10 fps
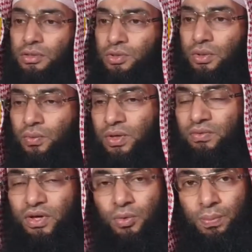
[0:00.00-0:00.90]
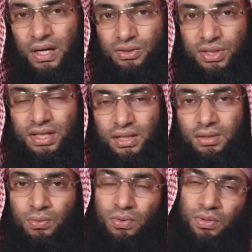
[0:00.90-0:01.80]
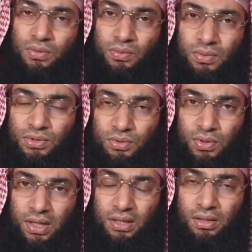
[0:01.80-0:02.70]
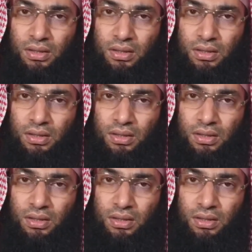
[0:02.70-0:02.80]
so one of the companions reading one surah,